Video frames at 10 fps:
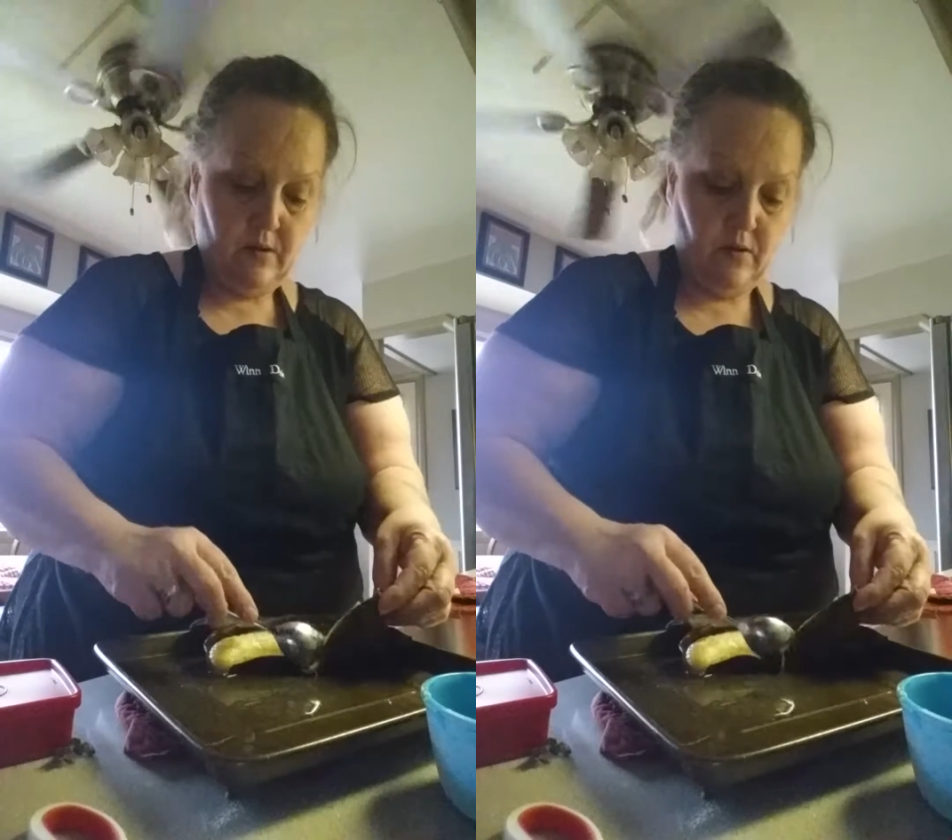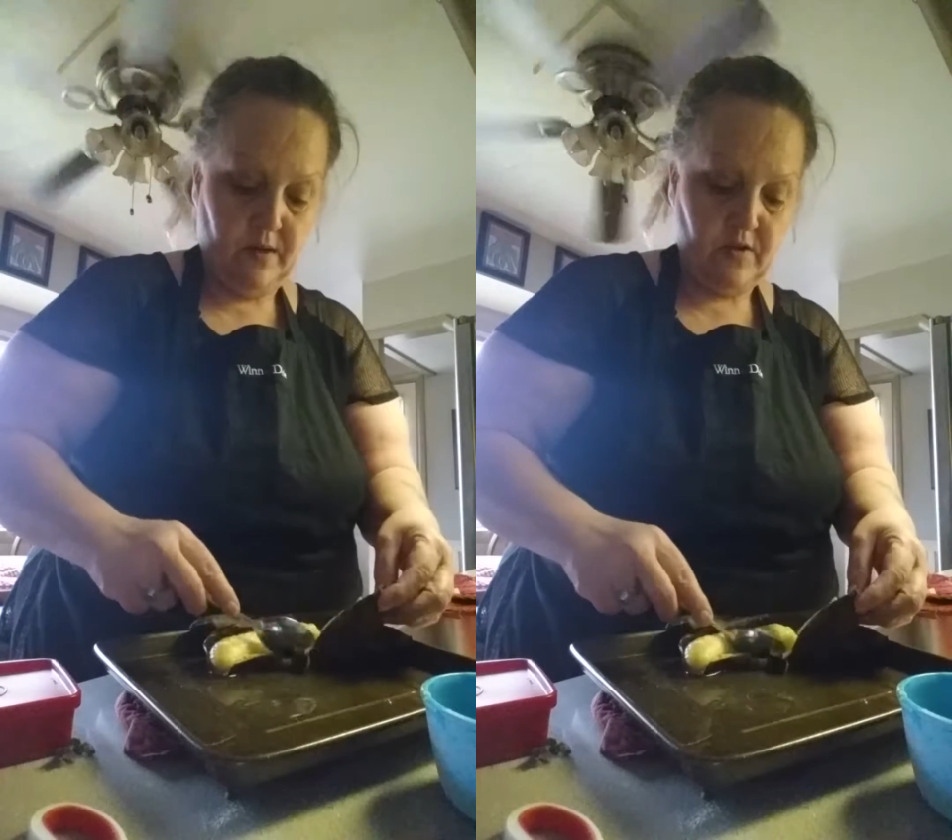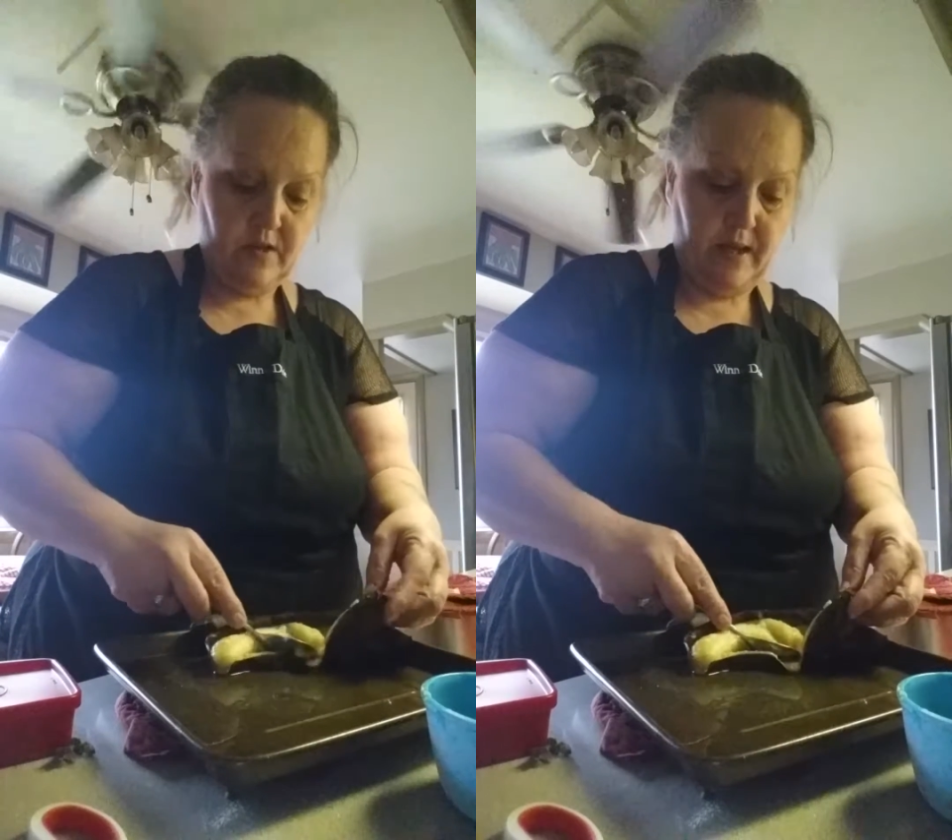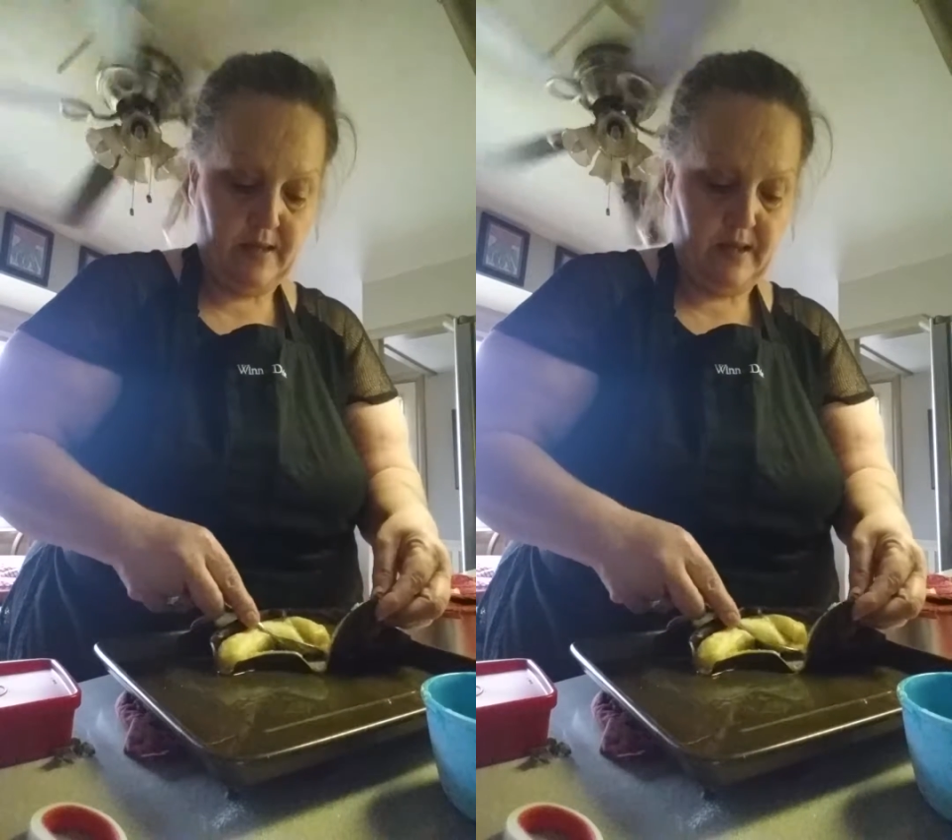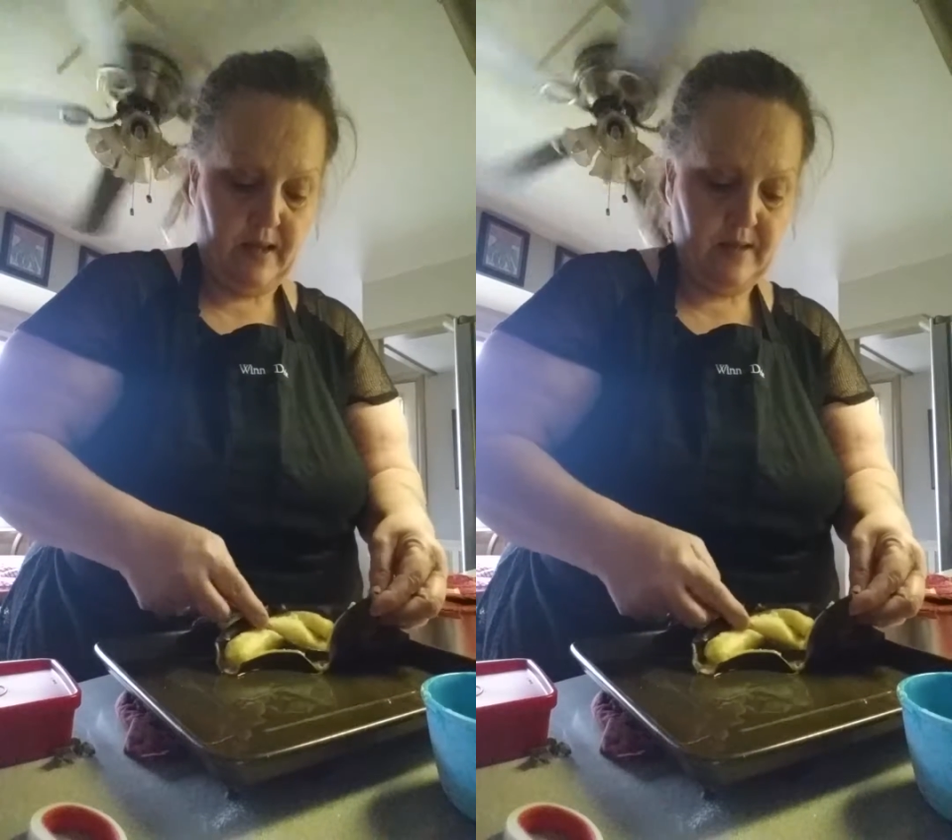going to
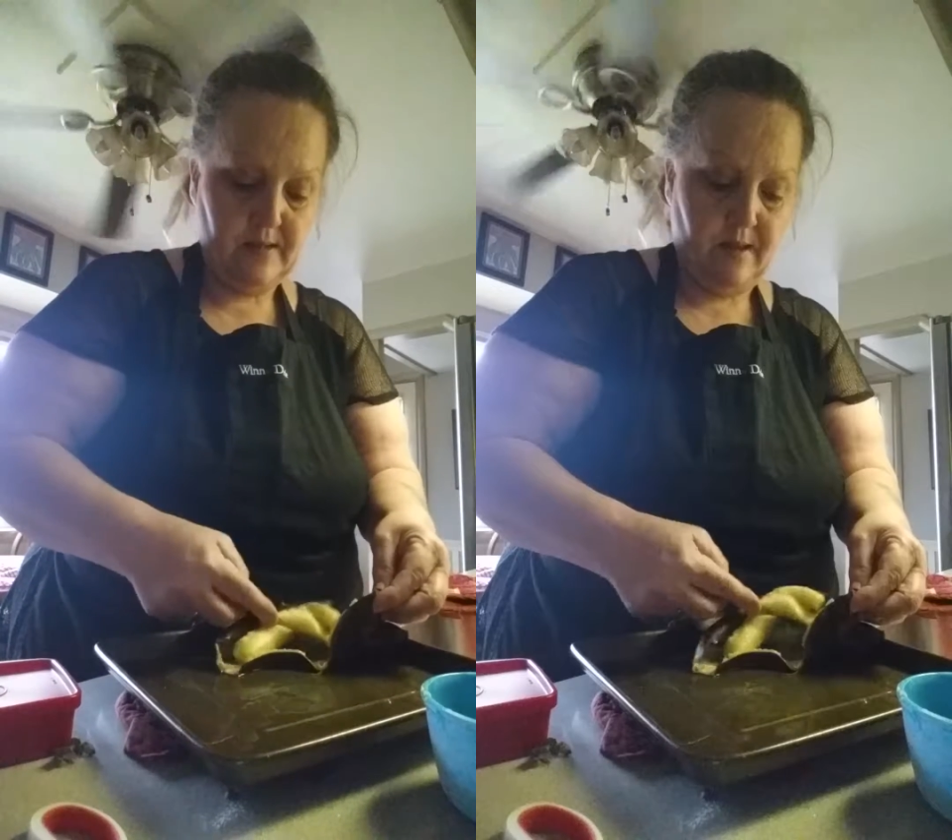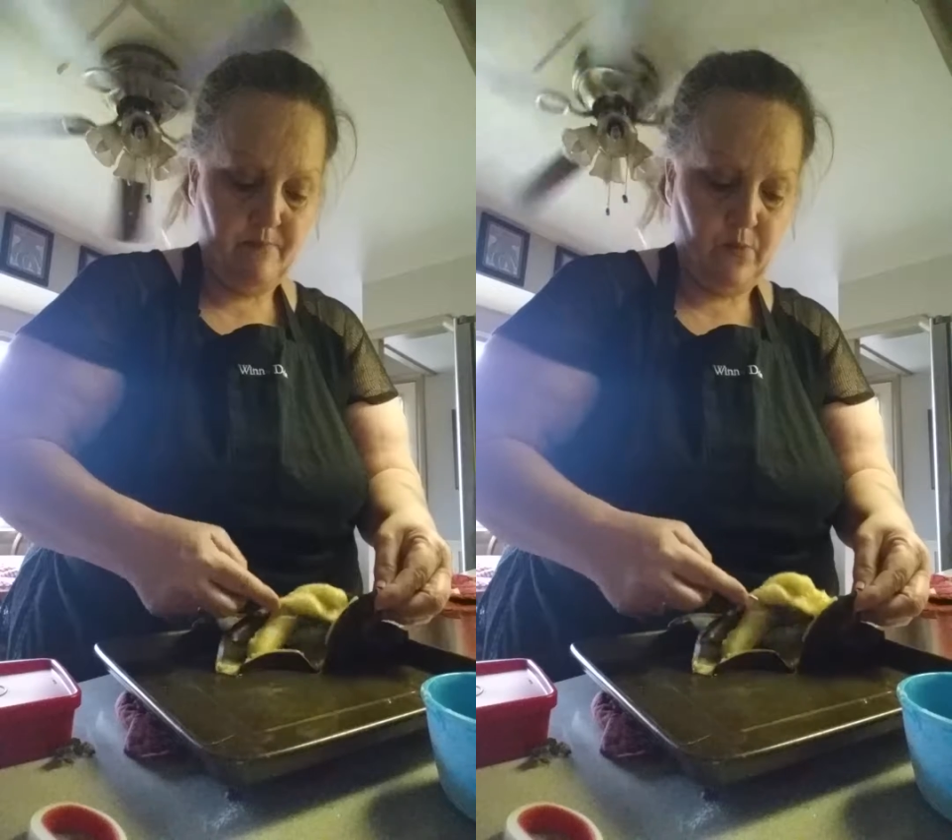take these and